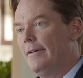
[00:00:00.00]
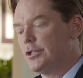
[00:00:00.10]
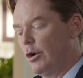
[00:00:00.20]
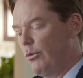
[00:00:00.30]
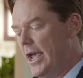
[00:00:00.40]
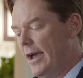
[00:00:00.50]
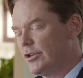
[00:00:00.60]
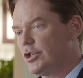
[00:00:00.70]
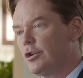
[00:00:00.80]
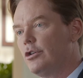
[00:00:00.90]
So we have
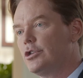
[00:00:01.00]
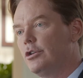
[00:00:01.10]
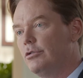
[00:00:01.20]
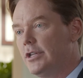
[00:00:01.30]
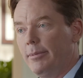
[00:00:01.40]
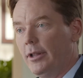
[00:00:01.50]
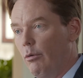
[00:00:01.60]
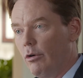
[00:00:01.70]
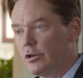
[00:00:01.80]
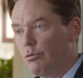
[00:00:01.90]
a surgeon who typically
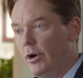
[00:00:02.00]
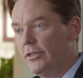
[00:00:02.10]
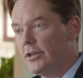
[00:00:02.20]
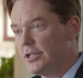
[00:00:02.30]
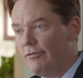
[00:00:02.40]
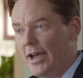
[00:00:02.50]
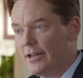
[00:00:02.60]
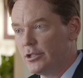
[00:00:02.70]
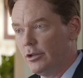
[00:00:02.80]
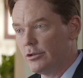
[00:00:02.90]
works with us, a
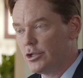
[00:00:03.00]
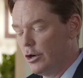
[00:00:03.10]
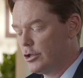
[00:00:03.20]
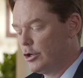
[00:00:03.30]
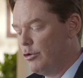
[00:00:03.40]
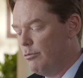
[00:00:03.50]
vascular surgeon, who